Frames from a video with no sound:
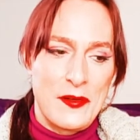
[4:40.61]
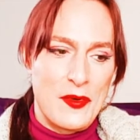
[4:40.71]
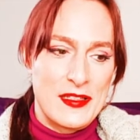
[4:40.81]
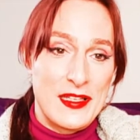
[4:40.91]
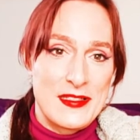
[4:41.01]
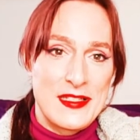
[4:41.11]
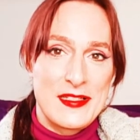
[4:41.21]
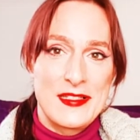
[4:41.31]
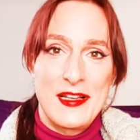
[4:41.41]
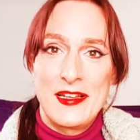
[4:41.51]
And what does the
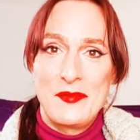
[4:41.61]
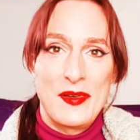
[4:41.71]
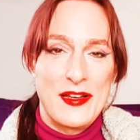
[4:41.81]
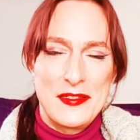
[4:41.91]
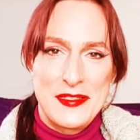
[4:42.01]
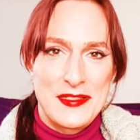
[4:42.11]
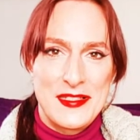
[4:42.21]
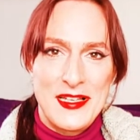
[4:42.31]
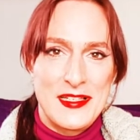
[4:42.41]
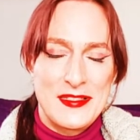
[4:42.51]
Sun in Pisces
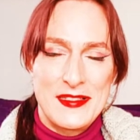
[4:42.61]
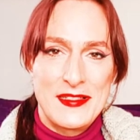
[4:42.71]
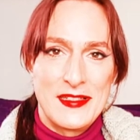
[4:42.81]
says?